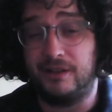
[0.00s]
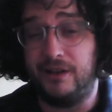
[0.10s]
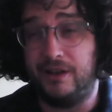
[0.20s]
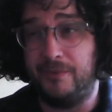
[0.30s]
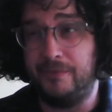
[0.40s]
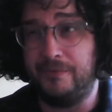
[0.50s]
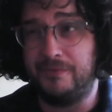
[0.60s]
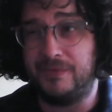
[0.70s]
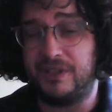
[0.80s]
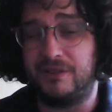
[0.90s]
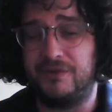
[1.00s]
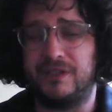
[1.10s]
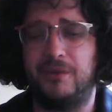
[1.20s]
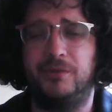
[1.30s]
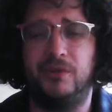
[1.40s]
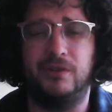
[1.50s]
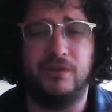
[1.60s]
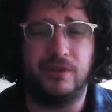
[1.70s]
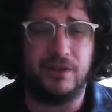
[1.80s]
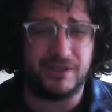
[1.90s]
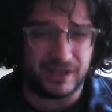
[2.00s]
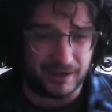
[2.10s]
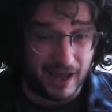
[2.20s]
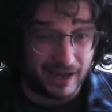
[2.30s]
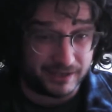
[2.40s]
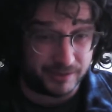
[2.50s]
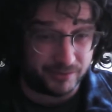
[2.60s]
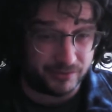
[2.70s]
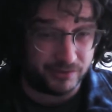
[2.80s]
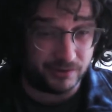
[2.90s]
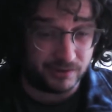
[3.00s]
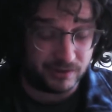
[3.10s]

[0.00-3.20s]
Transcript: um, say for example, I was saying headers before,